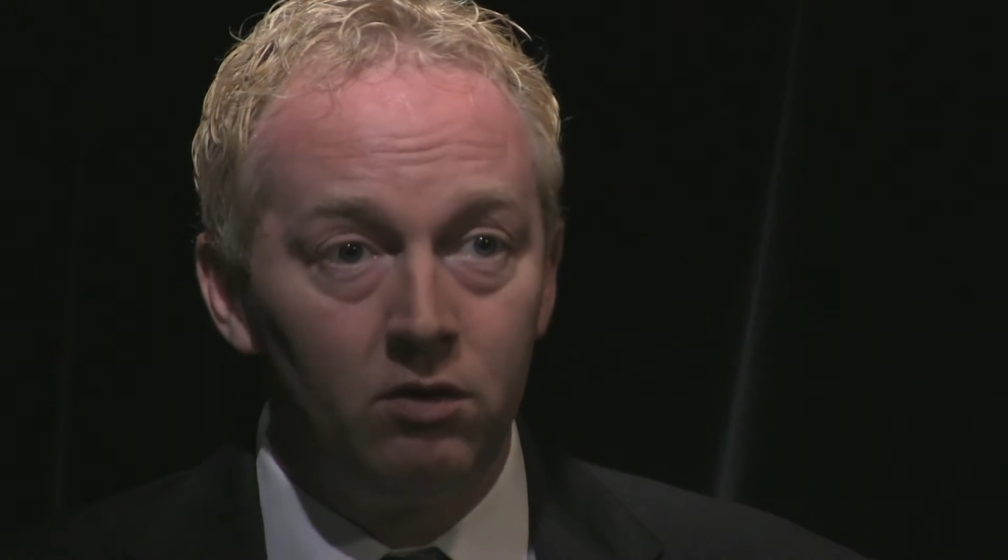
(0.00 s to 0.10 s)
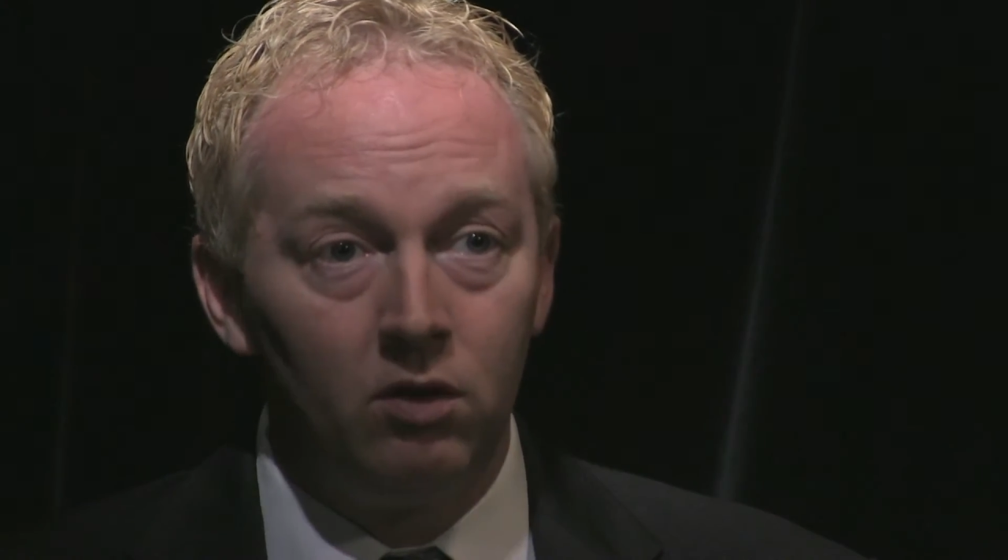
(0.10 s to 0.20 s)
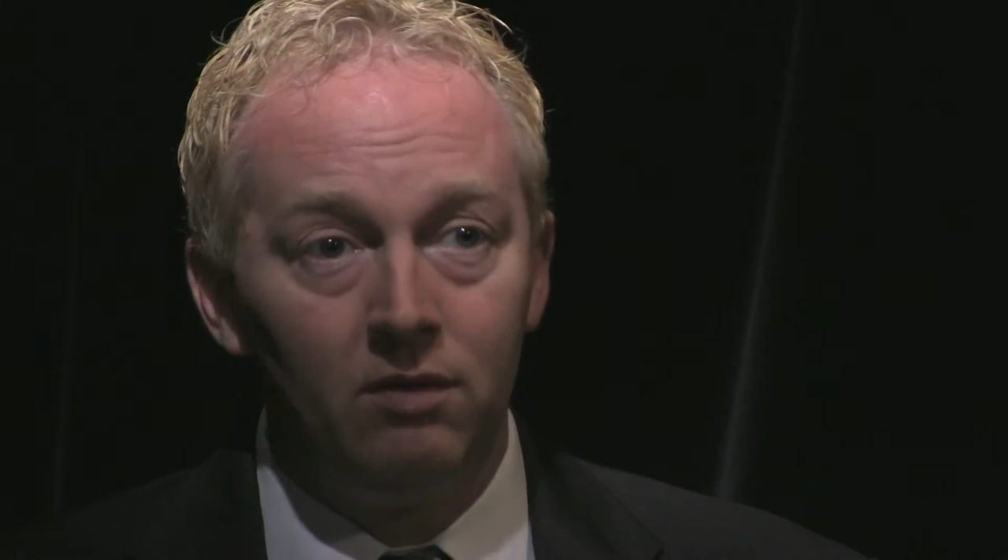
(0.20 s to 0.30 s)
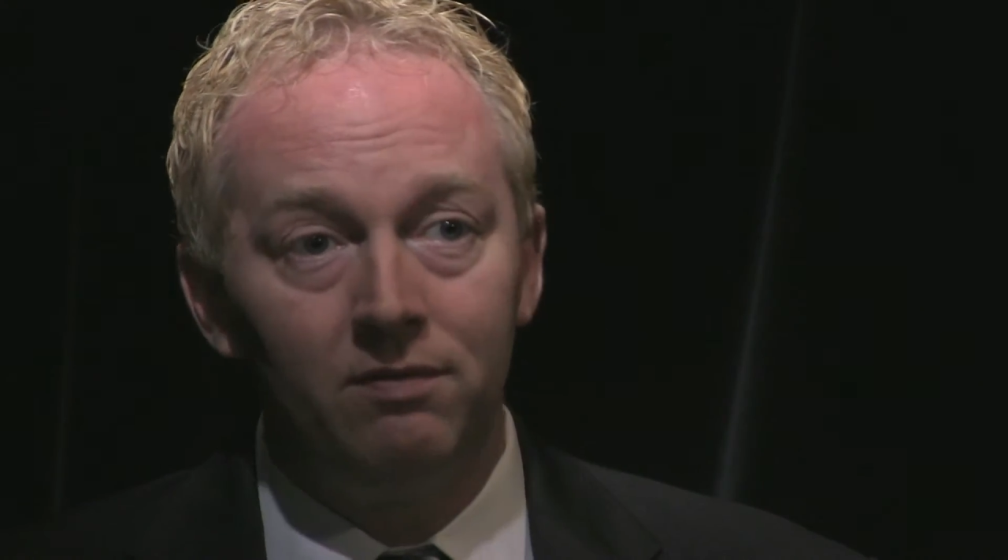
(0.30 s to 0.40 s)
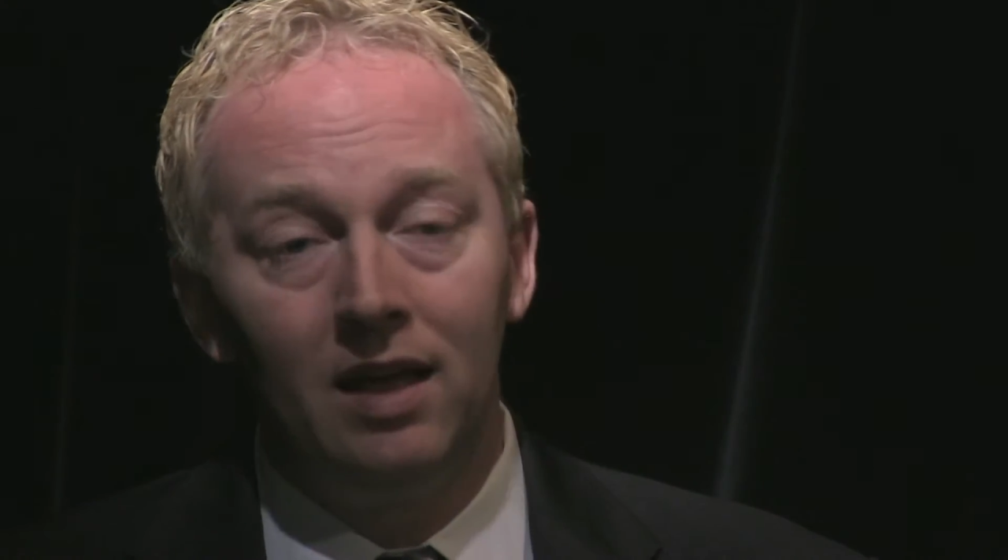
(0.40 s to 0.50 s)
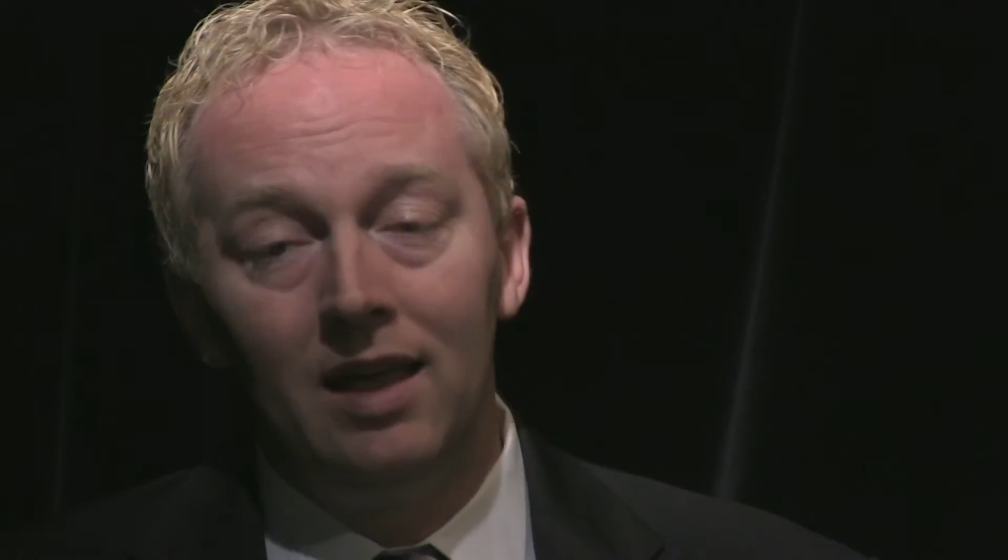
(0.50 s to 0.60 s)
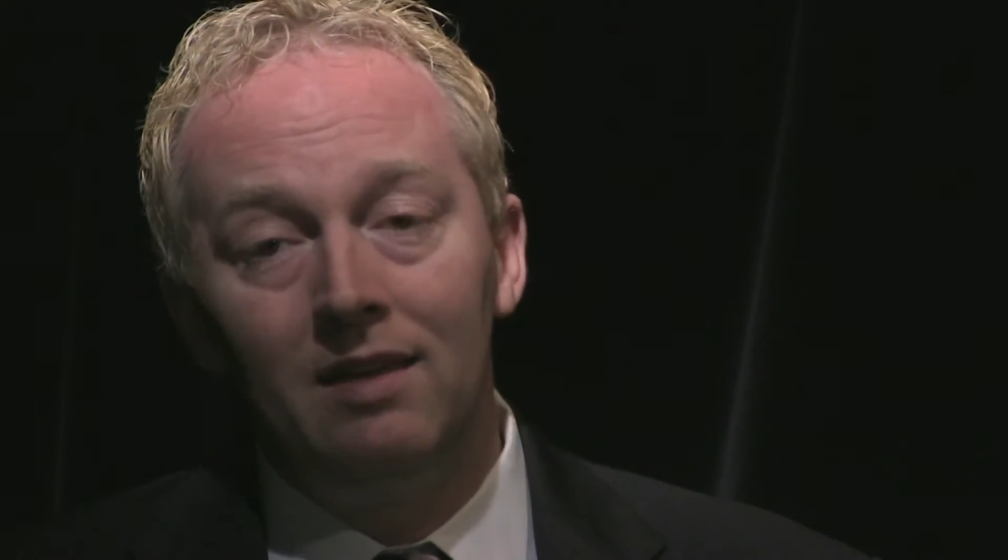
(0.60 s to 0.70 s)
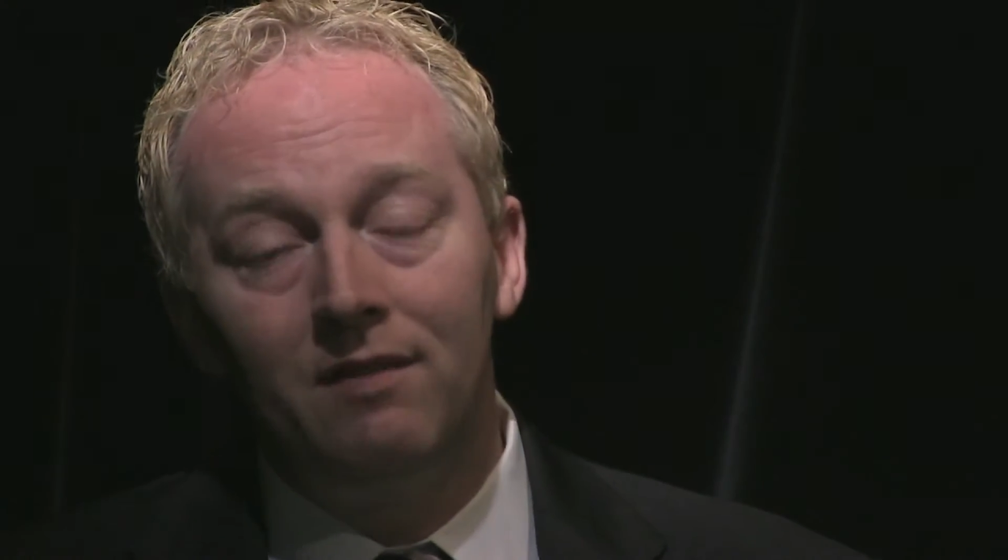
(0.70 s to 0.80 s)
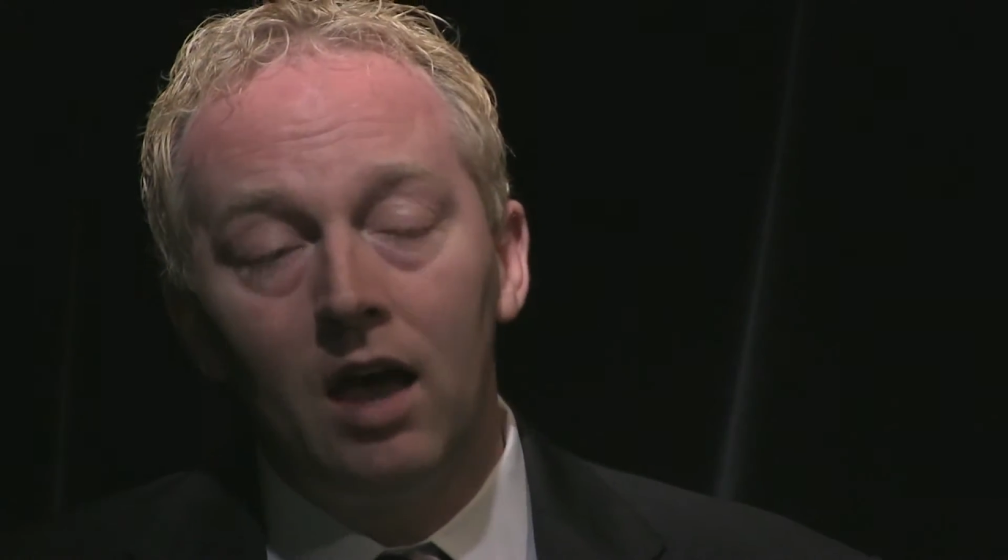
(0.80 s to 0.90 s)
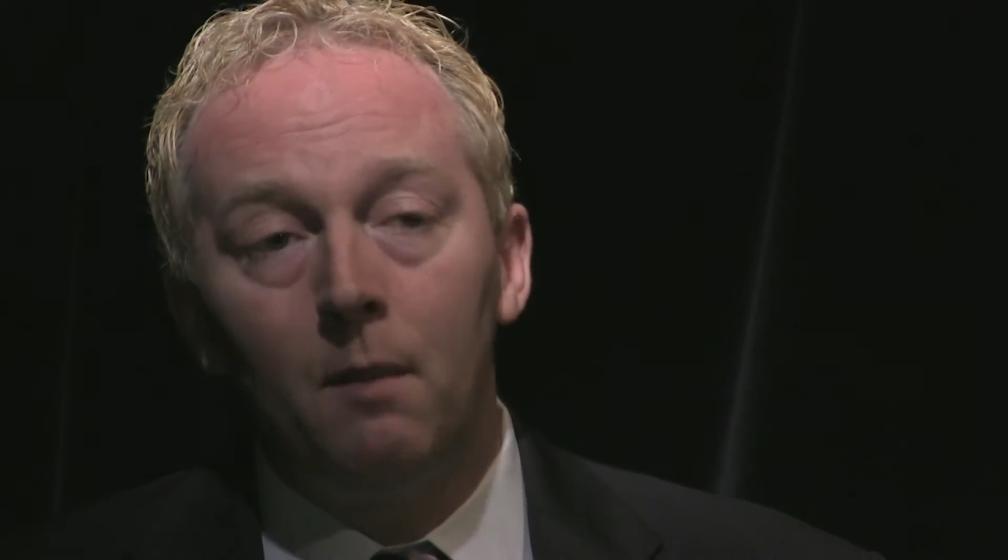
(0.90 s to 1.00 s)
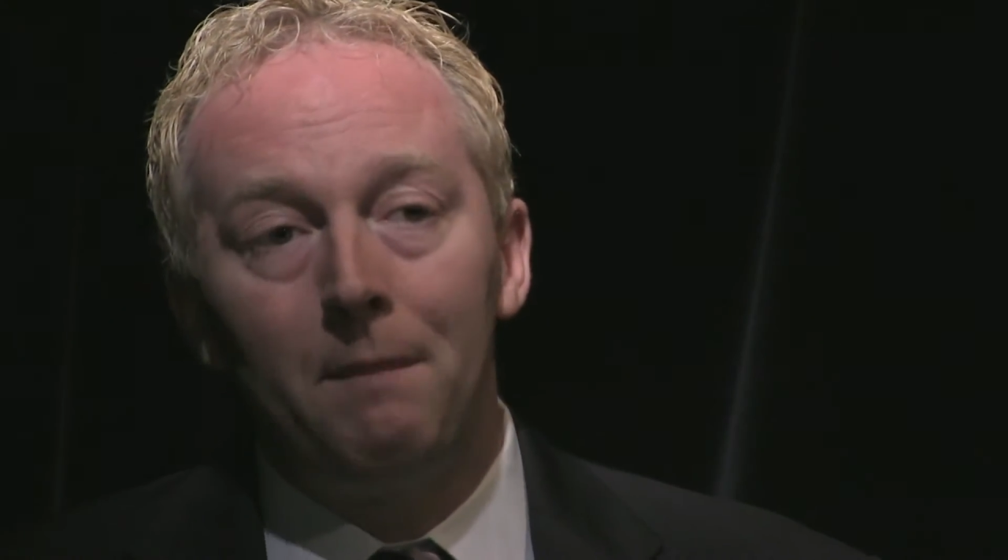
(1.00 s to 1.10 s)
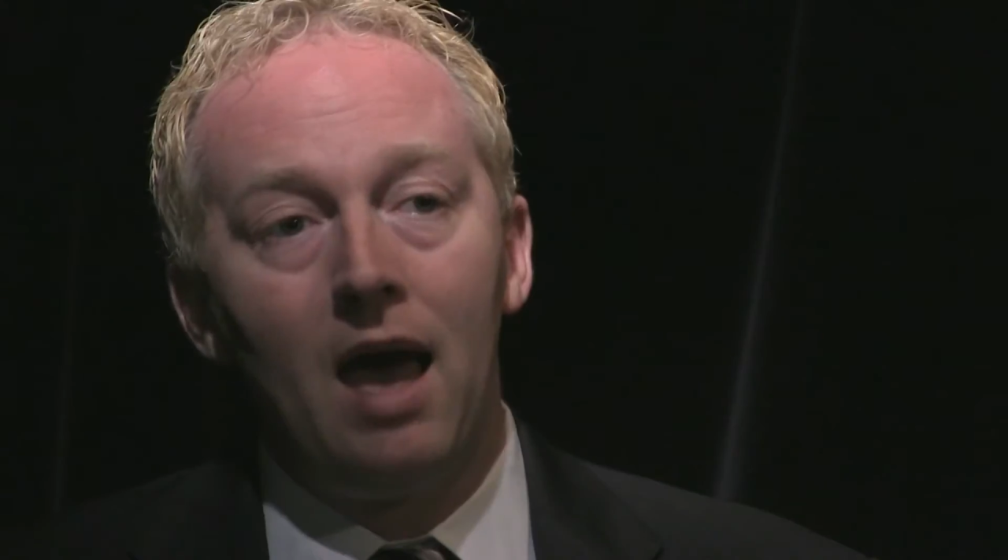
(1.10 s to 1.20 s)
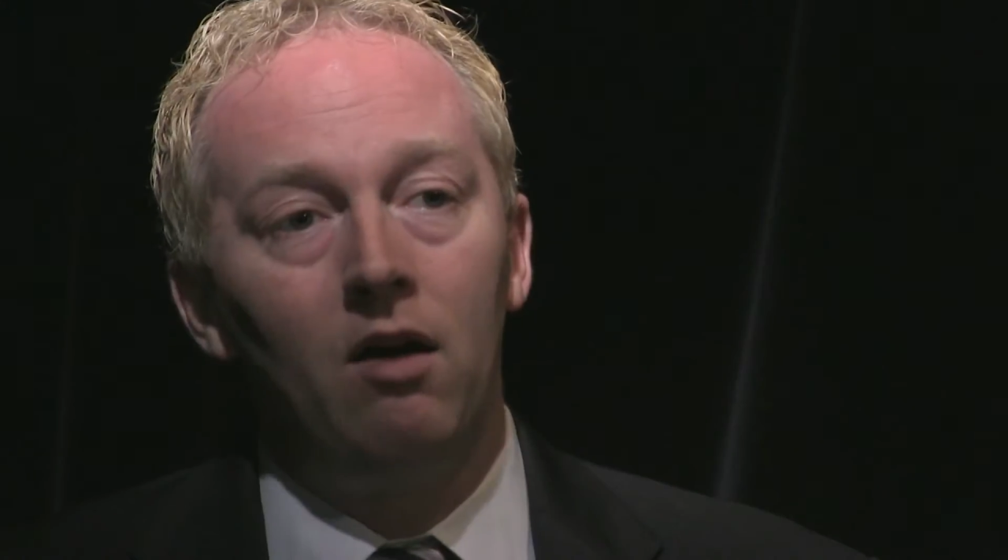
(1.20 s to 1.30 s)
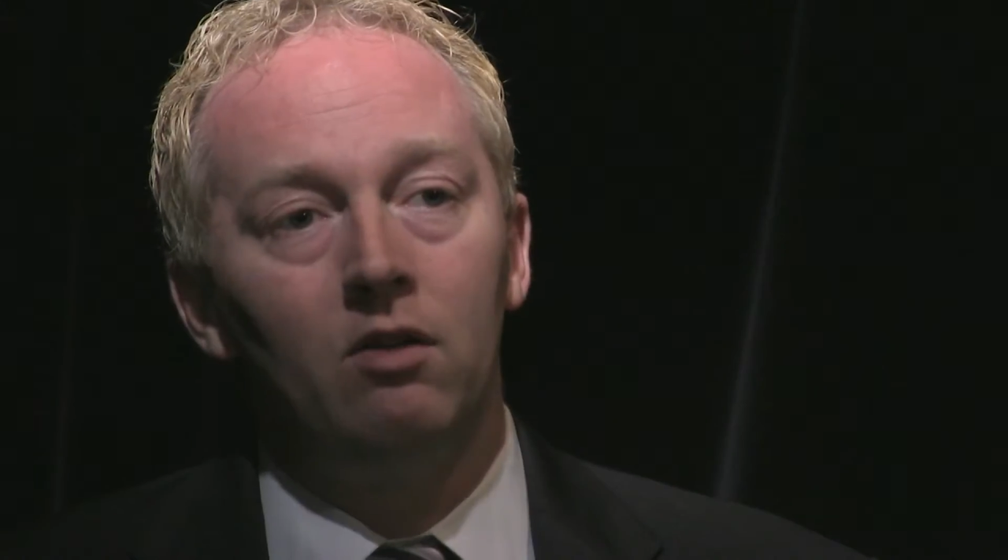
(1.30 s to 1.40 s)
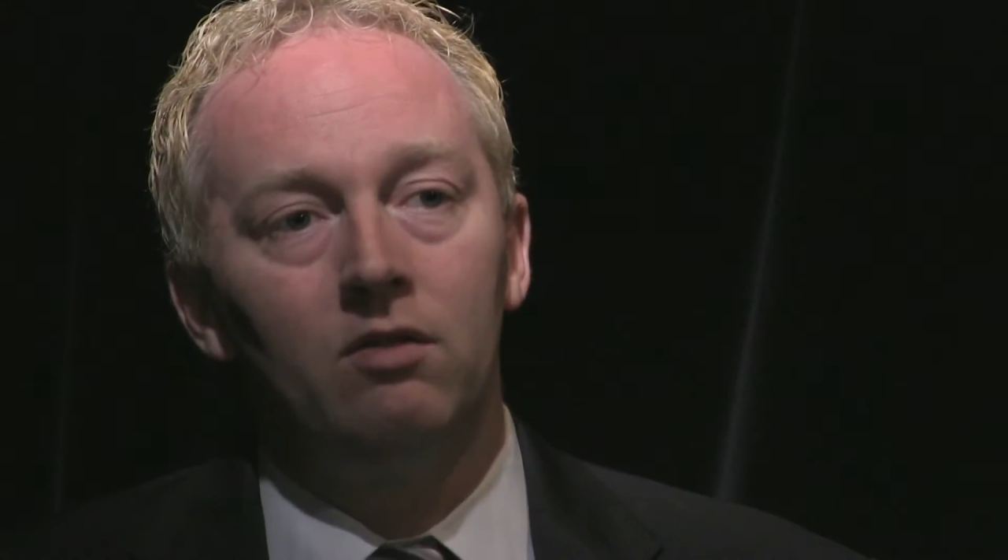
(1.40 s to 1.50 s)
So you've got to
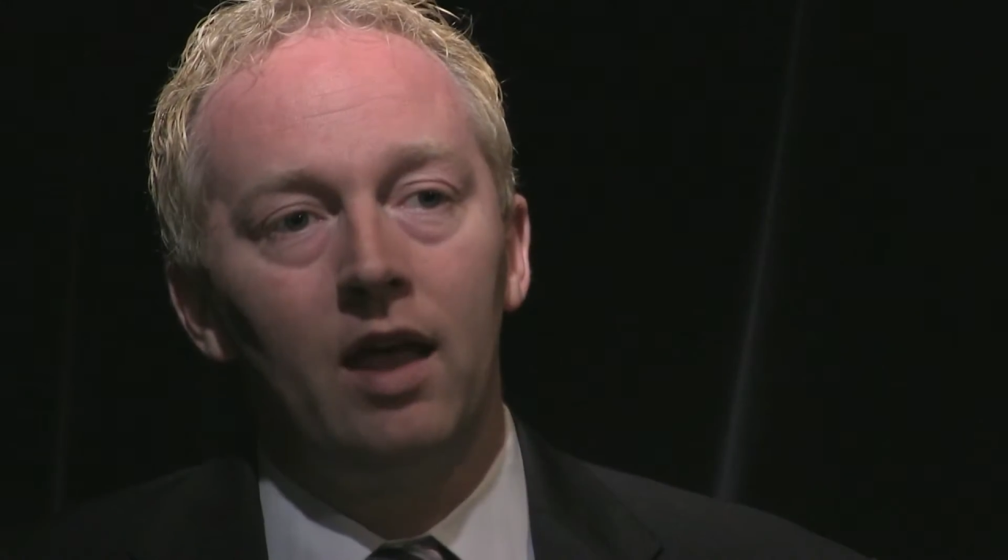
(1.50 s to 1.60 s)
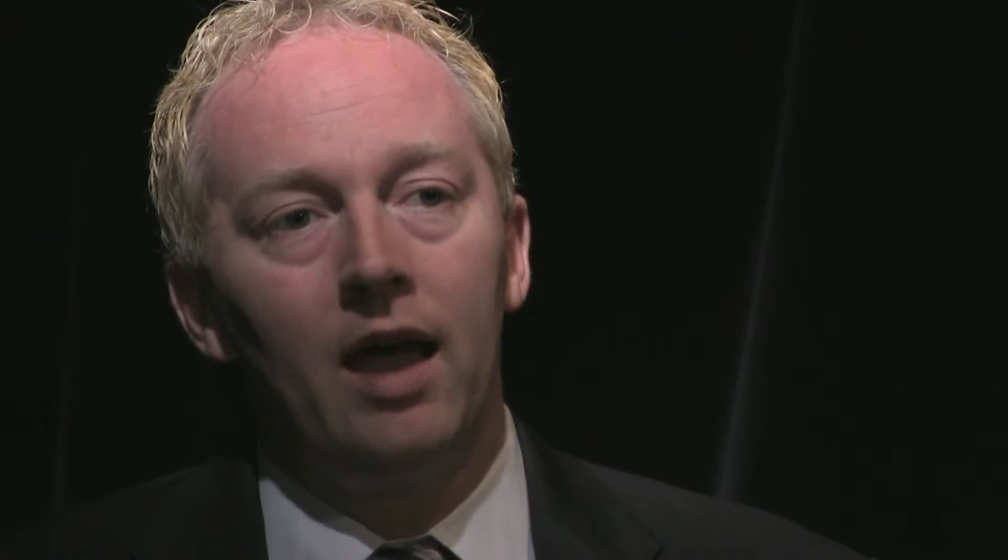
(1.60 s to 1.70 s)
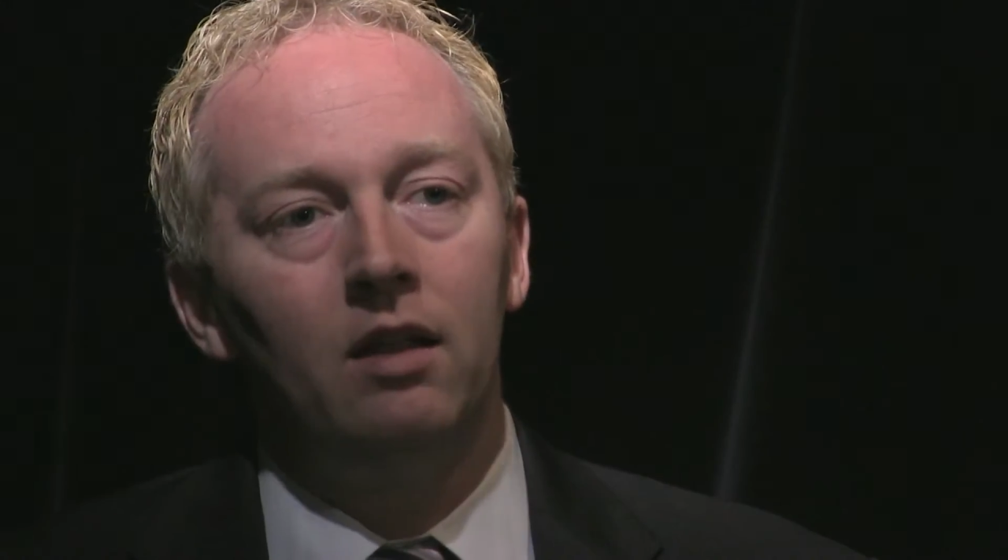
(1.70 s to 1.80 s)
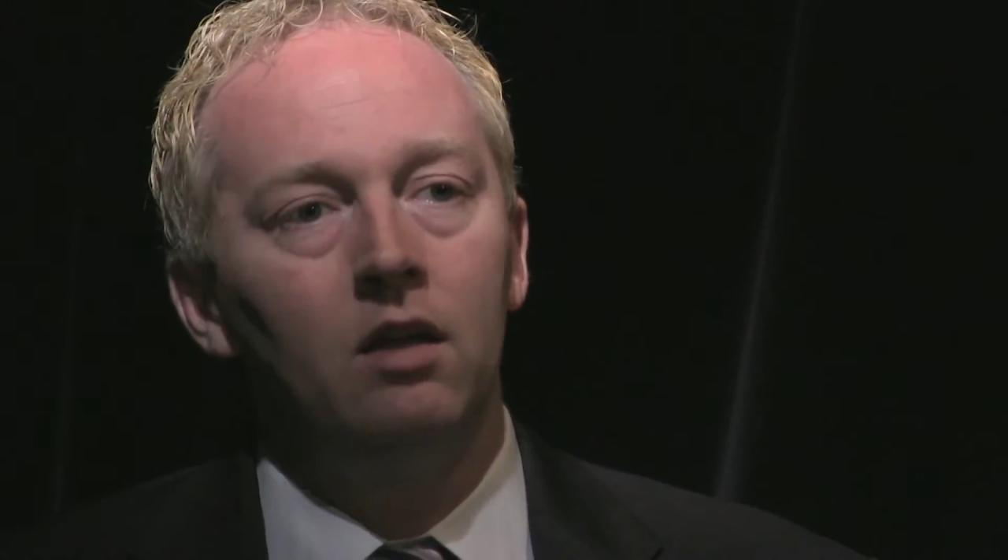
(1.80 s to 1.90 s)
balance that.